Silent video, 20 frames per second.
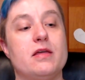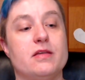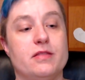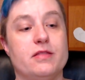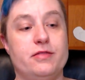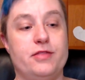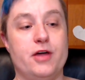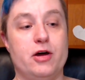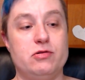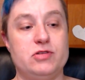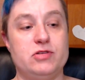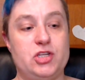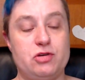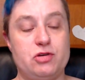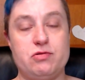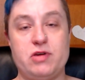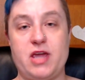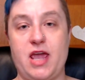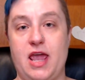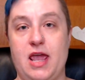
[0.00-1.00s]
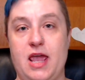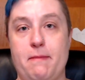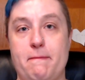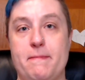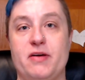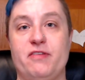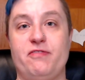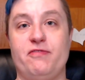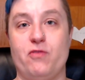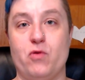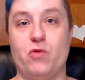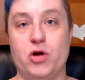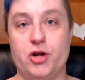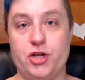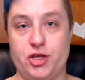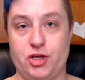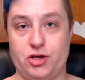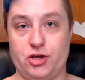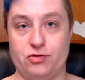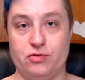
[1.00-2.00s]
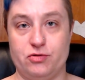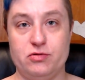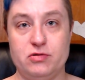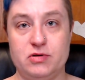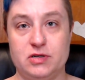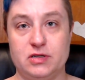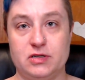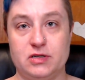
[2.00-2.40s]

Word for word: Those who came before you,